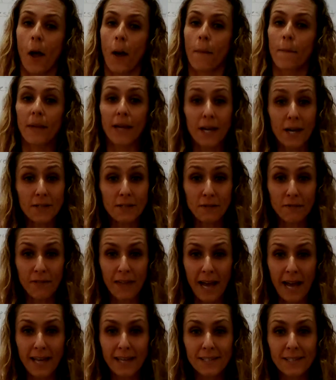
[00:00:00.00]
Because of
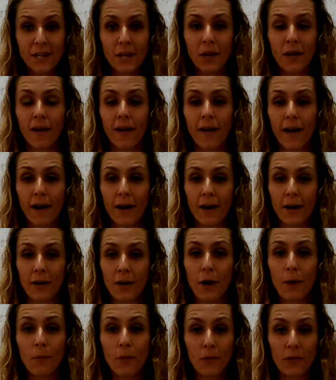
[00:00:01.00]
that, a
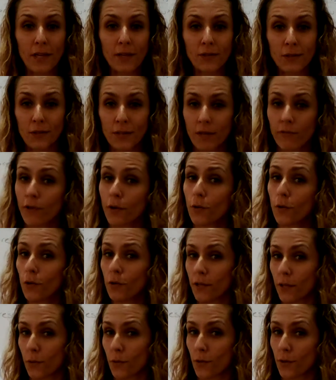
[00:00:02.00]
couple things are difficult
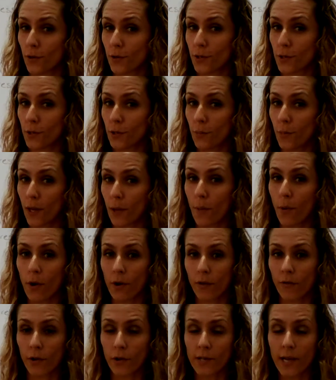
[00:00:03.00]
in order to be a part
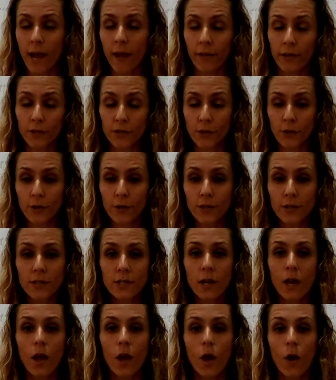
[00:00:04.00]
of your talent search.
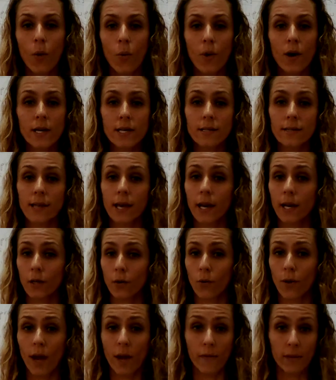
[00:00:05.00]
One is that I
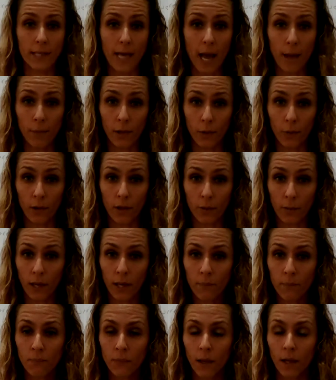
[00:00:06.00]
don't have a tablet with
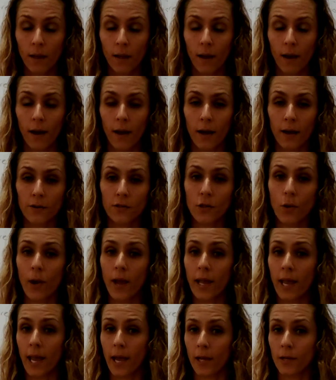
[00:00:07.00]
me, so I
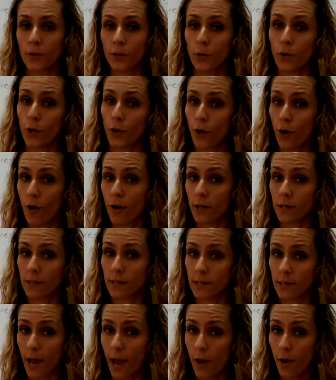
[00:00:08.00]
can't do your Khan
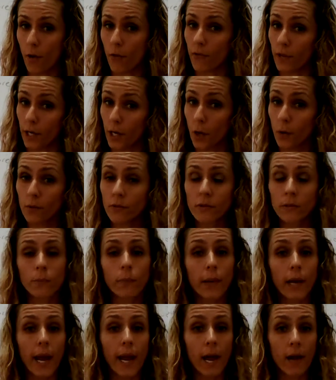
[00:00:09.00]
style videos,
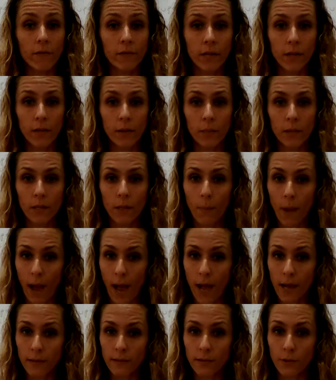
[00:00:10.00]
but I have done them in the
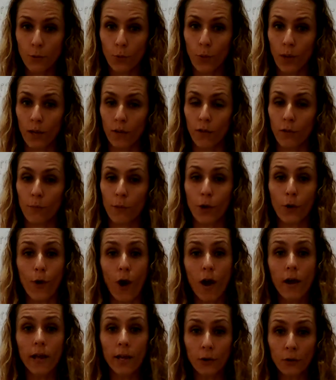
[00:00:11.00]
past with
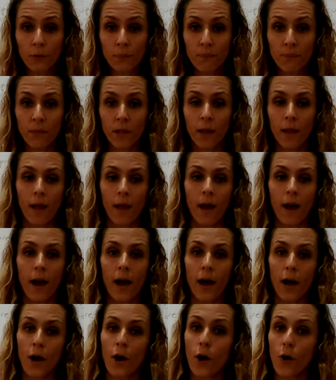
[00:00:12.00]
McGraw-Hill,
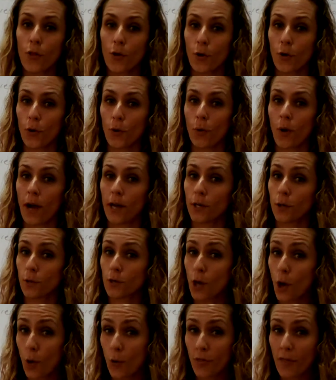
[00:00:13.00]
although I don't
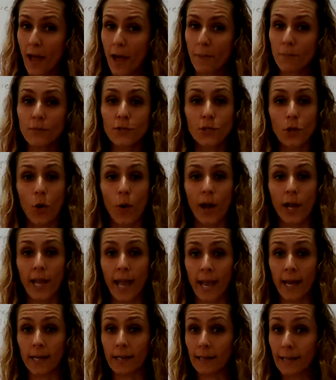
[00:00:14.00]
own them, so I
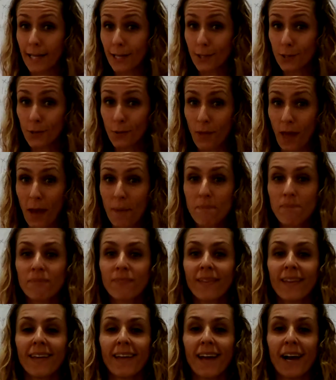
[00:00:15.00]
can't link to them.
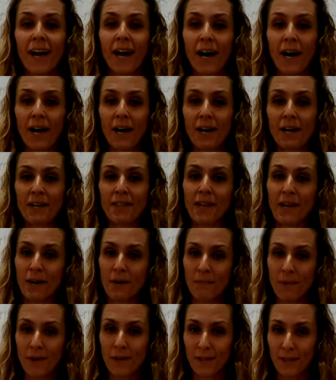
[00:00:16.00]
They are
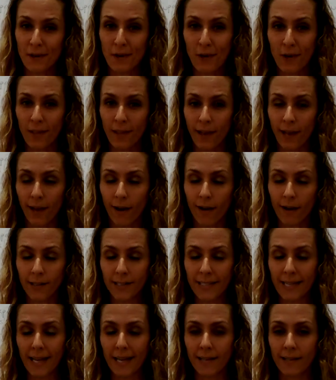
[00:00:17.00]
part of their online
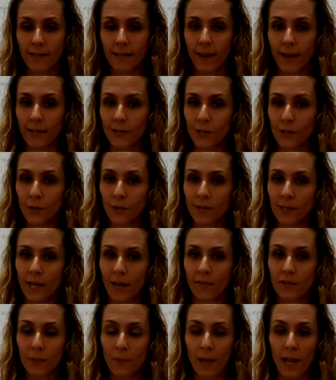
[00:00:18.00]
content that students
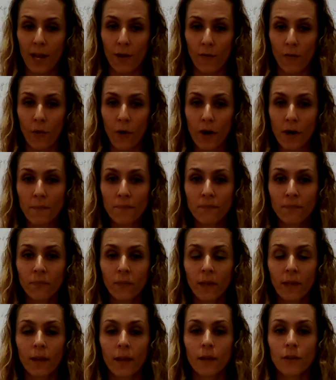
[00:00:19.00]
have to pay for.
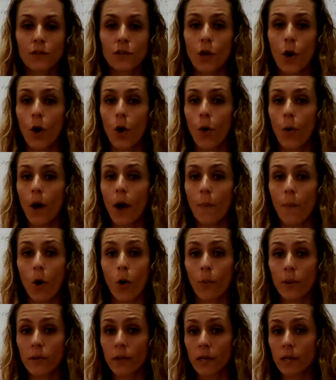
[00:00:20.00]
So I'm
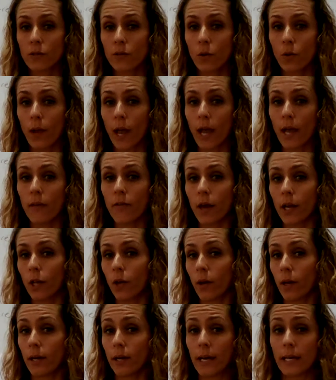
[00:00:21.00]
hoping that it's okay, that you
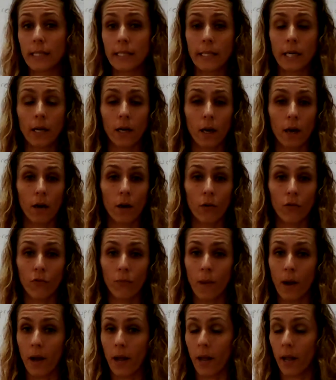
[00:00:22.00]
get an idea of
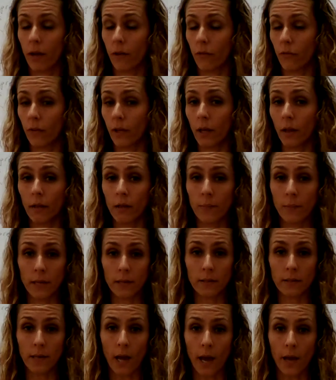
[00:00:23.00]
my feel and my
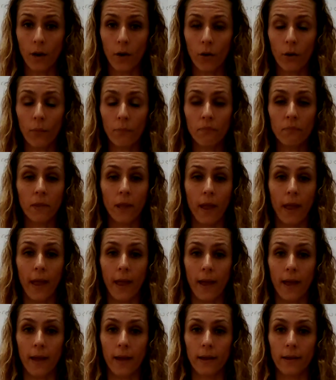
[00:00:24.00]
style
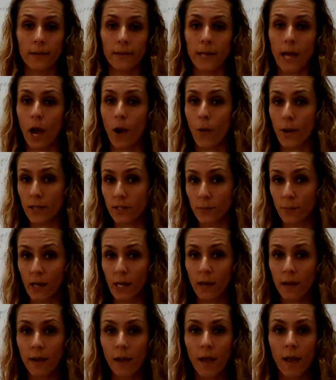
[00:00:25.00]
and how I
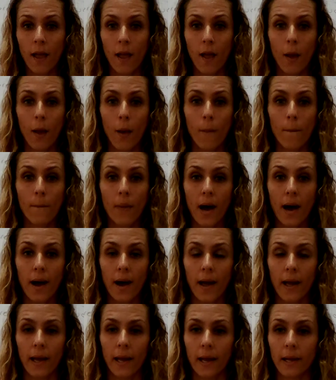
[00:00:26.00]
speak
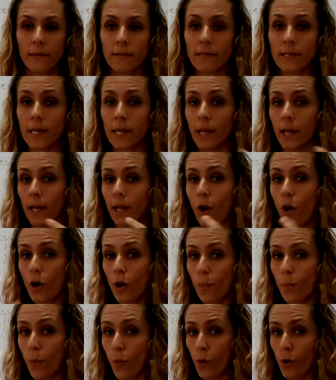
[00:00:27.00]
by seeing it on
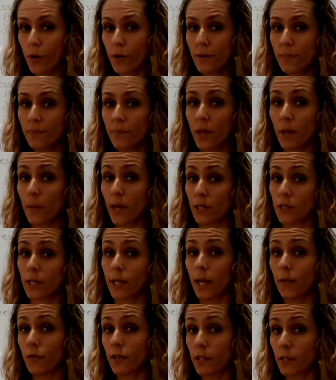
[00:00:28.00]
a board. I'm actually
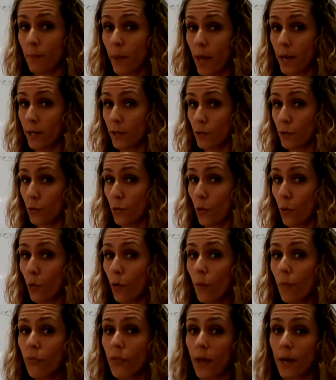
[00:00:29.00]
at the Spanish
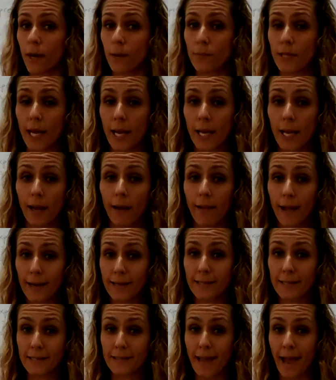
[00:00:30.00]
school that I'm taking
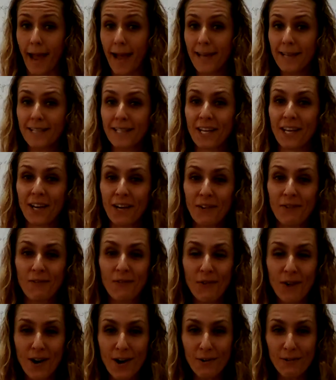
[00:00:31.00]
classes at
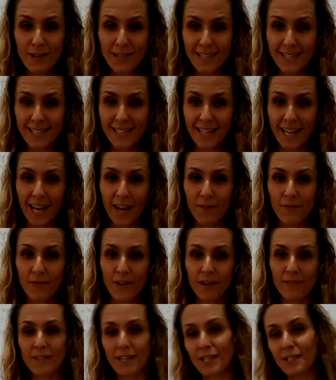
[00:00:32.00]
4 hours a day,
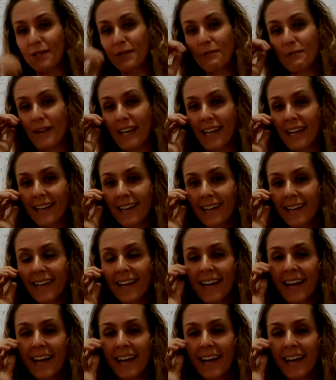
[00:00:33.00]
5 days a week.